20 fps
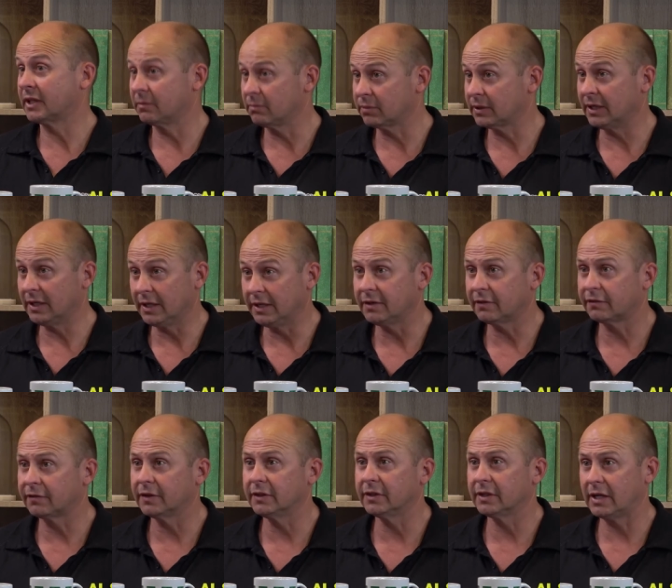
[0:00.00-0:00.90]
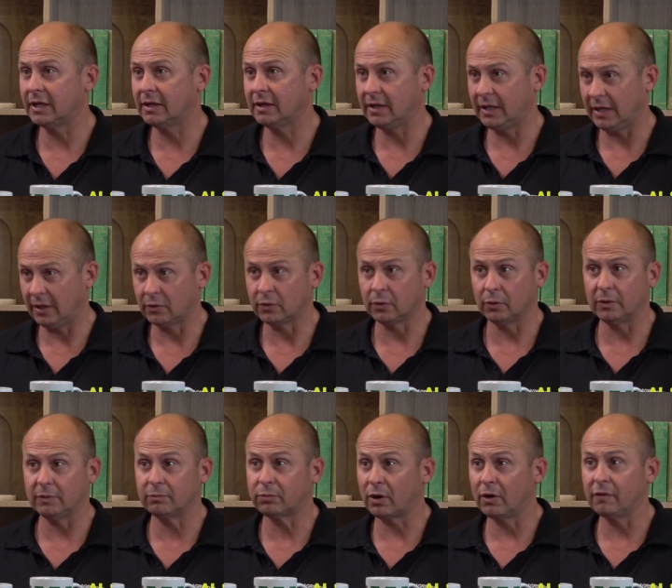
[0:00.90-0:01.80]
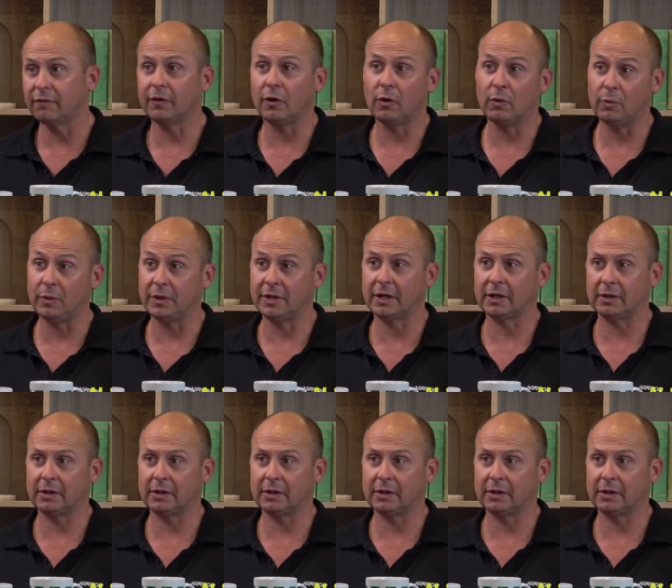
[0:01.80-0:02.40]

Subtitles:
is a completely different alkaloid profile,